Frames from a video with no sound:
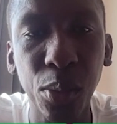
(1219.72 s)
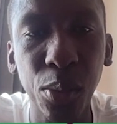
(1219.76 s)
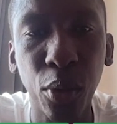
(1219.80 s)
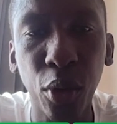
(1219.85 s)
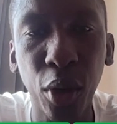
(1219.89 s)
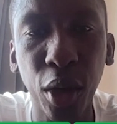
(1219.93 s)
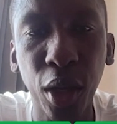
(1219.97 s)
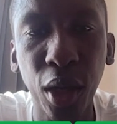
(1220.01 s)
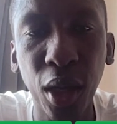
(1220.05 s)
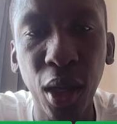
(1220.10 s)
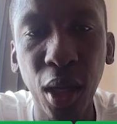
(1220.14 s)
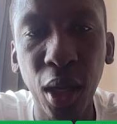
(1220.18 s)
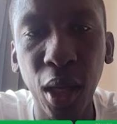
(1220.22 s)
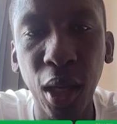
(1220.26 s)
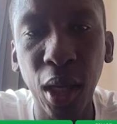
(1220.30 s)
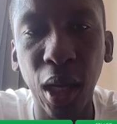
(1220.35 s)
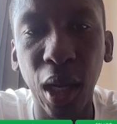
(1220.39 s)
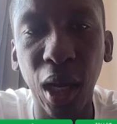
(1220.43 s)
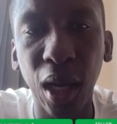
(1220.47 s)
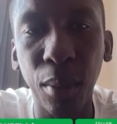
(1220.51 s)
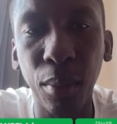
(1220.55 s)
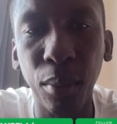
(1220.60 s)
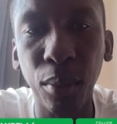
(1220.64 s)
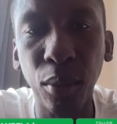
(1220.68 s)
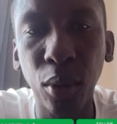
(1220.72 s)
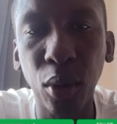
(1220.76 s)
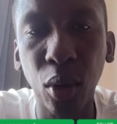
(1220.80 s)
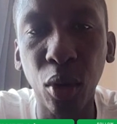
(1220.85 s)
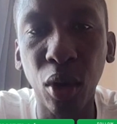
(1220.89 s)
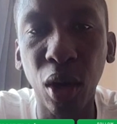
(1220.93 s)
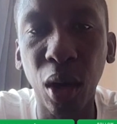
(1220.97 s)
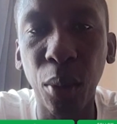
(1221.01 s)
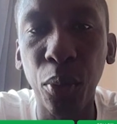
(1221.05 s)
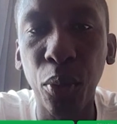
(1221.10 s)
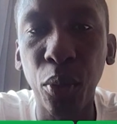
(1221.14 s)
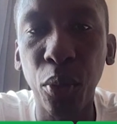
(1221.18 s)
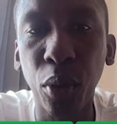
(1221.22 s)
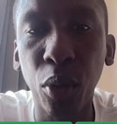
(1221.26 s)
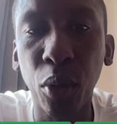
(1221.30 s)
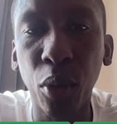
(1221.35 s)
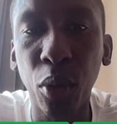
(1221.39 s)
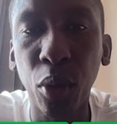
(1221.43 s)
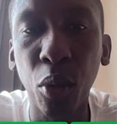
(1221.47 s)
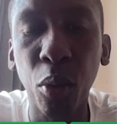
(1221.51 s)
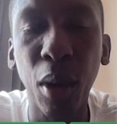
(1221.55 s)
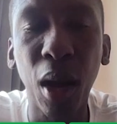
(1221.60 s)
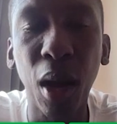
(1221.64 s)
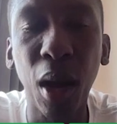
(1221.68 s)
boy grew up with
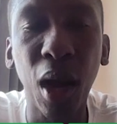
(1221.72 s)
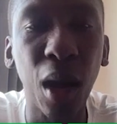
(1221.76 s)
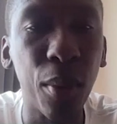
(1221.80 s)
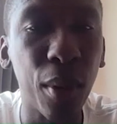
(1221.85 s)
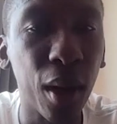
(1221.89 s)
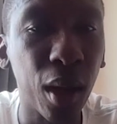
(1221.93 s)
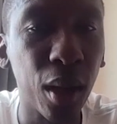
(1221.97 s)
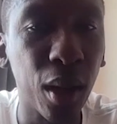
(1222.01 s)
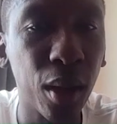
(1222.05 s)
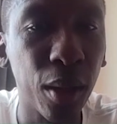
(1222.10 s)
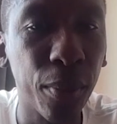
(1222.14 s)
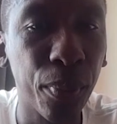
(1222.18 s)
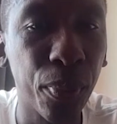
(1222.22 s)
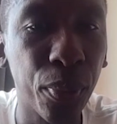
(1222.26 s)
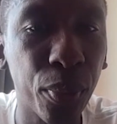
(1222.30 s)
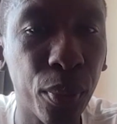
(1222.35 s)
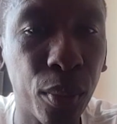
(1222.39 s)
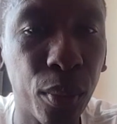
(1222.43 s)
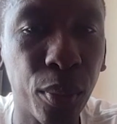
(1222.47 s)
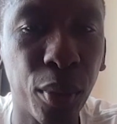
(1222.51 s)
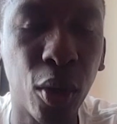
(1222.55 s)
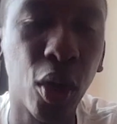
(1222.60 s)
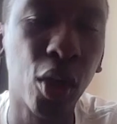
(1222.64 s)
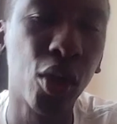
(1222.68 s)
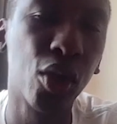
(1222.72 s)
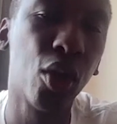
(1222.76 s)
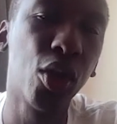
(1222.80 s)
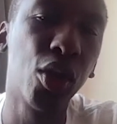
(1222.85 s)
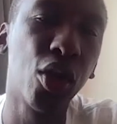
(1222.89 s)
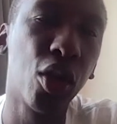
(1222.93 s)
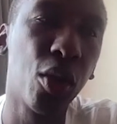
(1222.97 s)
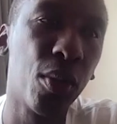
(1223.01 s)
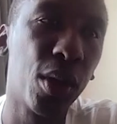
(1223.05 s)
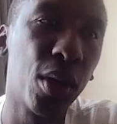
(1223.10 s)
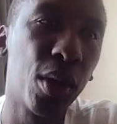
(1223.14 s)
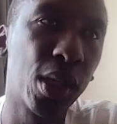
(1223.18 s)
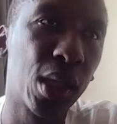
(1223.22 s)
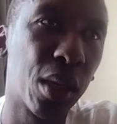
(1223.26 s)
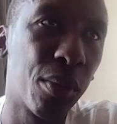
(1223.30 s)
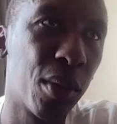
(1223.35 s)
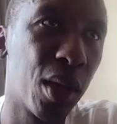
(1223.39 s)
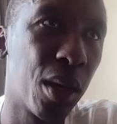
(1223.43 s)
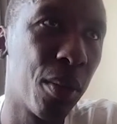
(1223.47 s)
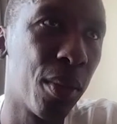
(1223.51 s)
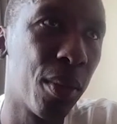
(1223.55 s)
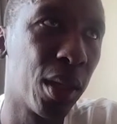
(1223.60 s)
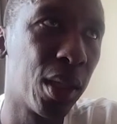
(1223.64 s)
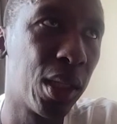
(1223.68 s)
Ubaba. Because also you must
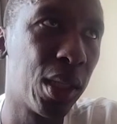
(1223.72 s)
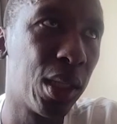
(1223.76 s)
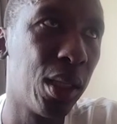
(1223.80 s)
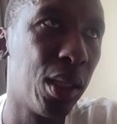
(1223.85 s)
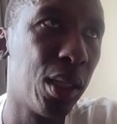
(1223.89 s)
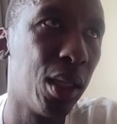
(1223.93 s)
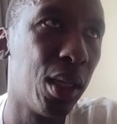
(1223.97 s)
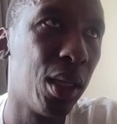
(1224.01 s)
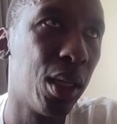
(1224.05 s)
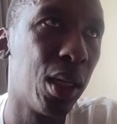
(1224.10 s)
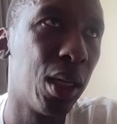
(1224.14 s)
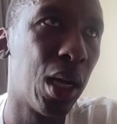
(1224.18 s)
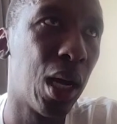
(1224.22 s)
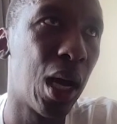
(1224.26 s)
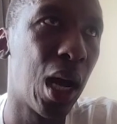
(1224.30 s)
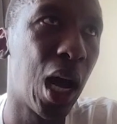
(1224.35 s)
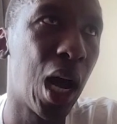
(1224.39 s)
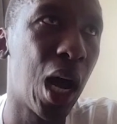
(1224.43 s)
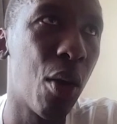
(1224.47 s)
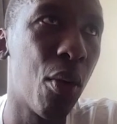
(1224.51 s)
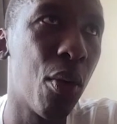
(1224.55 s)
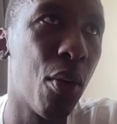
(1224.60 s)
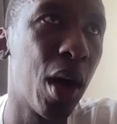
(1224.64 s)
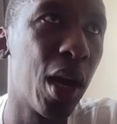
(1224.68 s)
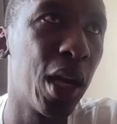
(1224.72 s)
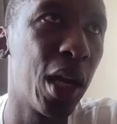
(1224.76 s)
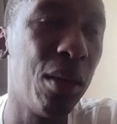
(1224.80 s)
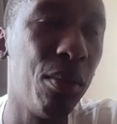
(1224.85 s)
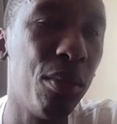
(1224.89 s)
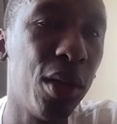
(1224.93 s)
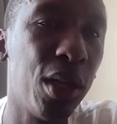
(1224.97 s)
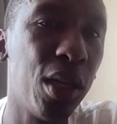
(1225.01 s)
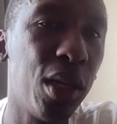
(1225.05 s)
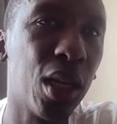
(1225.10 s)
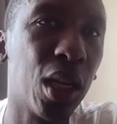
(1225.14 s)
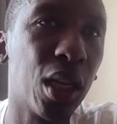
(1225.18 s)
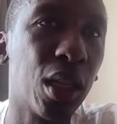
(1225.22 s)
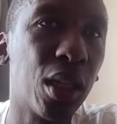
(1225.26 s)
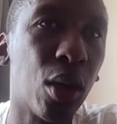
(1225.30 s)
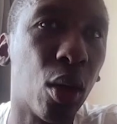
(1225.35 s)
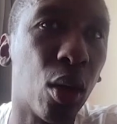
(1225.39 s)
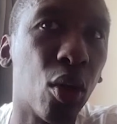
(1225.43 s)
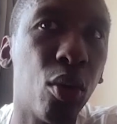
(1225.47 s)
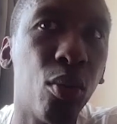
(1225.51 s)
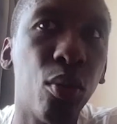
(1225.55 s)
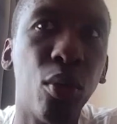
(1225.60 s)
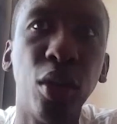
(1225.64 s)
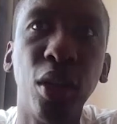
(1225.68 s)
remember our immediate
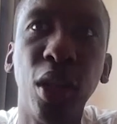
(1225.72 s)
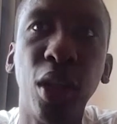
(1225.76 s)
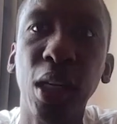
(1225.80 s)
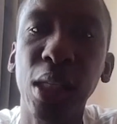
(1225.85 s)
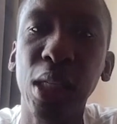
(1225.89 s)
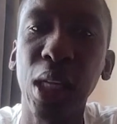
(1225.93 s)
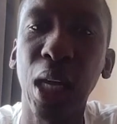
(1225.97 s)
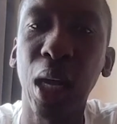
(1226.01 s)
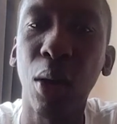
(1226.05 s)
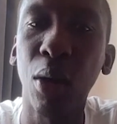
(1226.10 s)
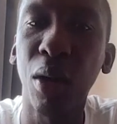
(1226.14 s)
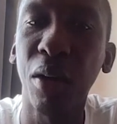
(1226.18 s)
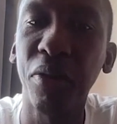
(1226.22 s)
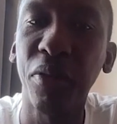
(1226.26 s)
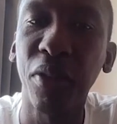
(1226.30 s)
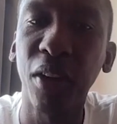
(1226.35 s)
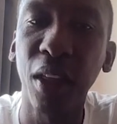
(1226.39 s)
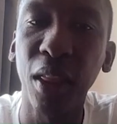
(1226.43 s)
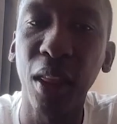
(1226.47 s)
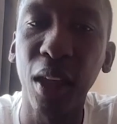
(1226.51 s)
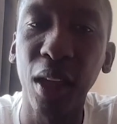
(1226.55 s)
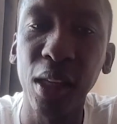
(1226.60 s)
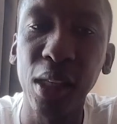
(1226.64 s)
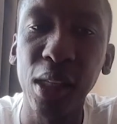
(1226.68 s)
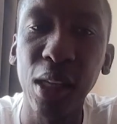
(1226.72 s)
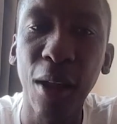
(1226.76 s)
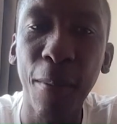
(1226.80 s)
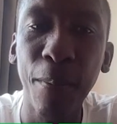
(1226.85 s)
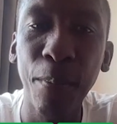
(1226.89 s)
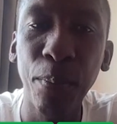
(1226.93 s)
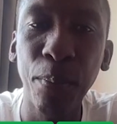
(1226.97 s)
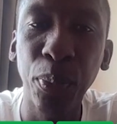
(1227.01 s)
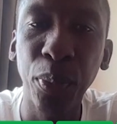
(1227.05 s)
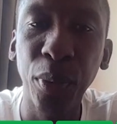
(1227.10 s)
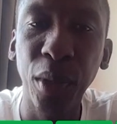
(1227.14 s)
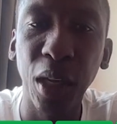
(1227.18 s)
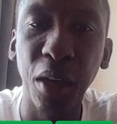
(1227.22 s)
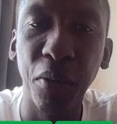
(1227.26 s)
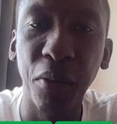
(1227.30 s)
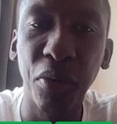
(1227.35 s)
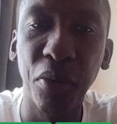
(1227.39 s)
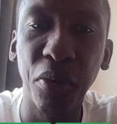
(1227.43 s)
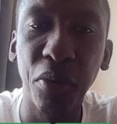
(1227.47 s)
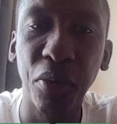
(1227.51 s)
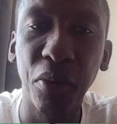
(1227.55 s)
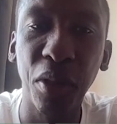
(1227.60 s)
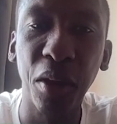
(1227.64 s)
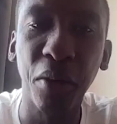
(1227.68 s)
role models, our fathers.
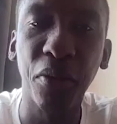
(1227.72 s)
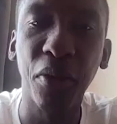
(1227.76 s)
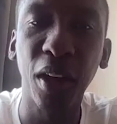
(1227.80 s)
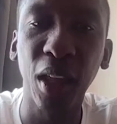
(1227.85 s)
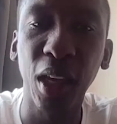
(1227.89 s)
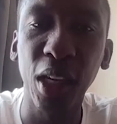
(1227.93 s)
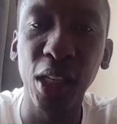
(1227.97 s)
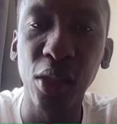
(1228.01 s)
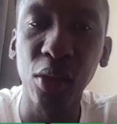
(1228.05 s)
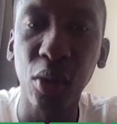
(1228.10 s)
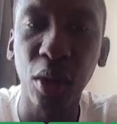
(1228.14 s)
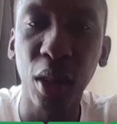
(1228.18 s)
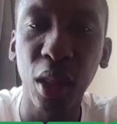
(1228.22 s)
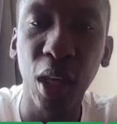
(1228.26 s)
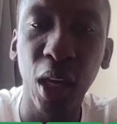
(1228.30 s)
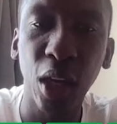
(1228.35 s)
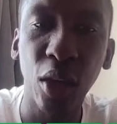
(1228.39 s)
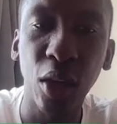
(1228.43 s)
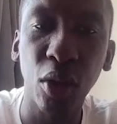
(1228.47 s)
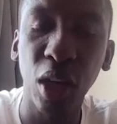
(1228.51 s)
If the father is not there, your